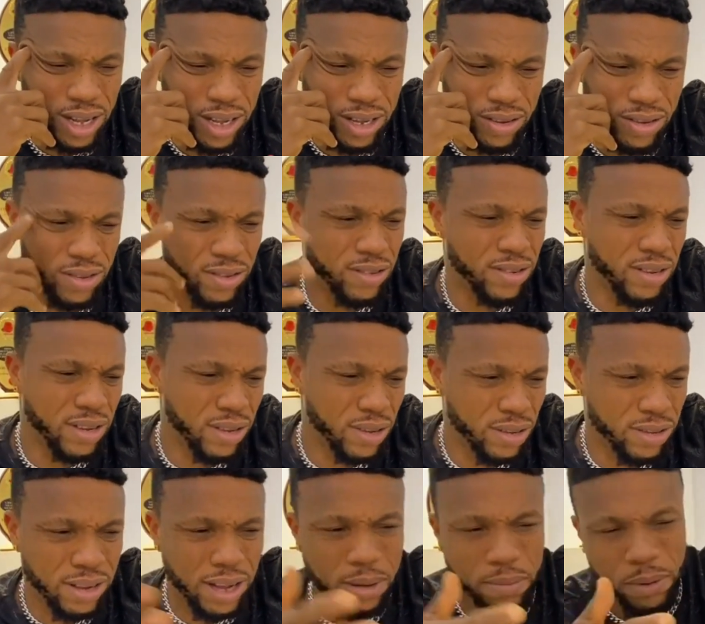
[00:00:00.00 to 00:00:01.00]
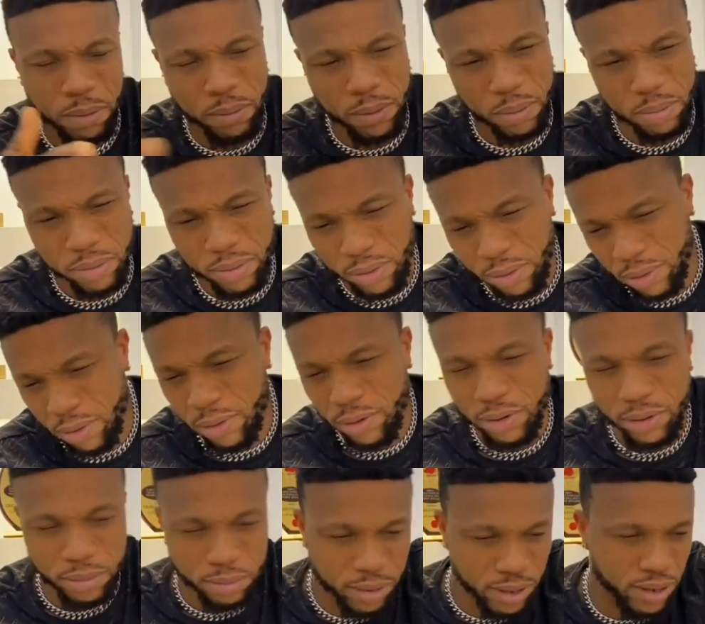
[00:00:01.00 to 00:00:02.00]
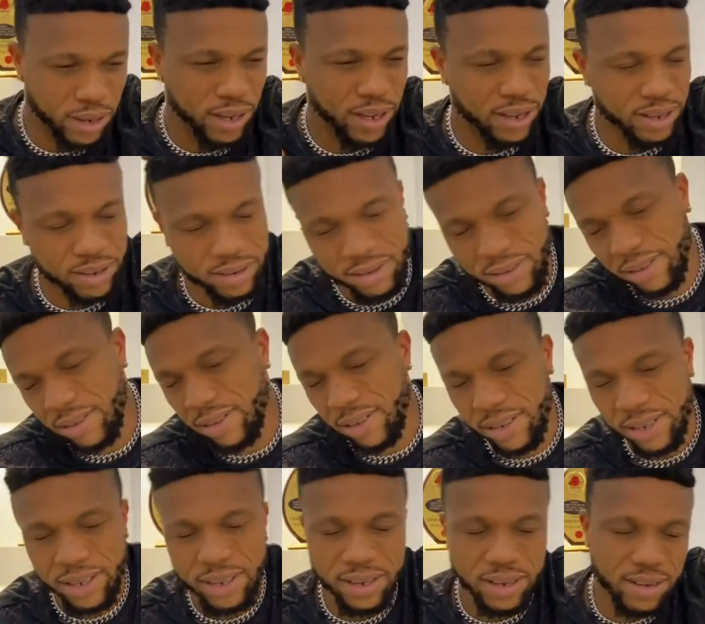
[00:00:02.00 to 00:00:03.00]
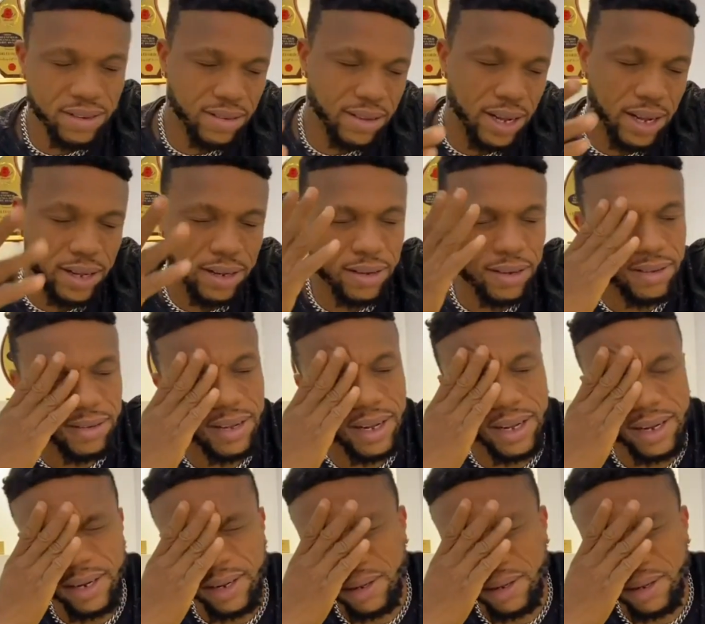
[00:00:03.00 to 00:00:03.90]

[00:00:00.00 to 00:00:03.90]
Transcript: I just see all type of people, bloggers saying this, that, this, that.